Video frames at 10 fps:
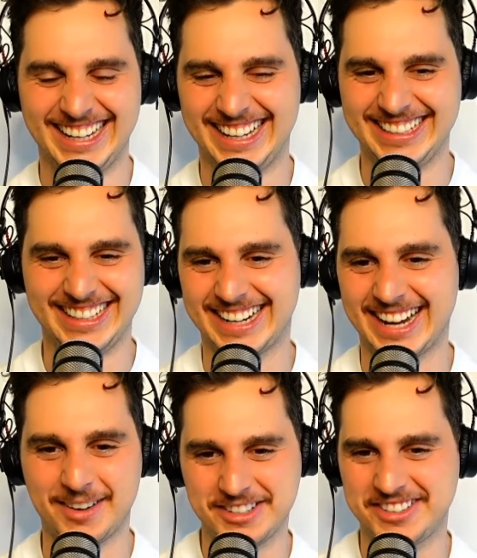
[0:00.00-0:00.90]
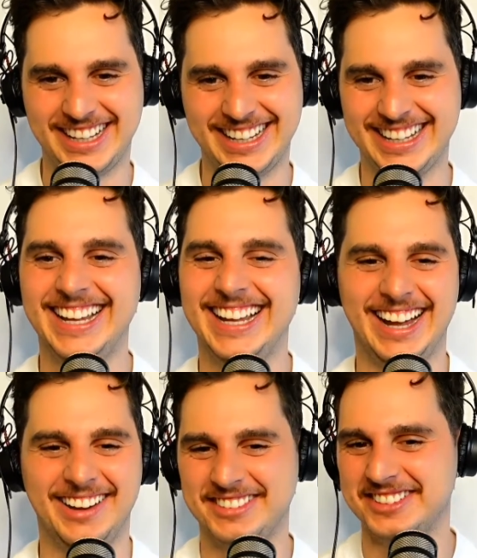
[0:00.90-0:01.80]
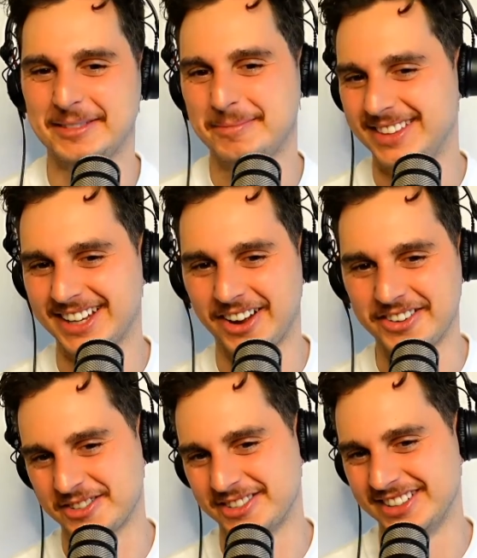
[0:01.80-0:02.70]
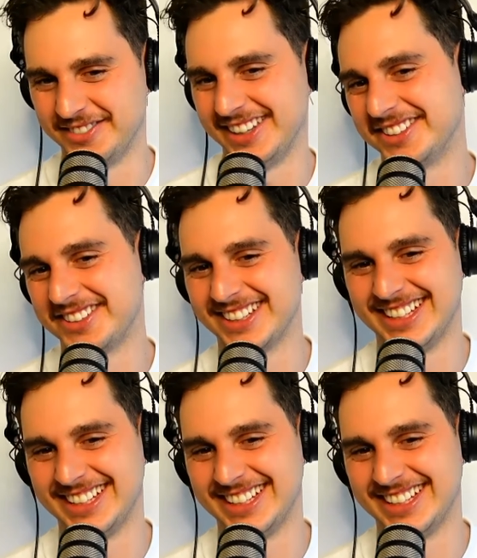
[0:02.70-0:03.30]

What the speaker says: Yeah, I'm just here. I'm just the conduit of this.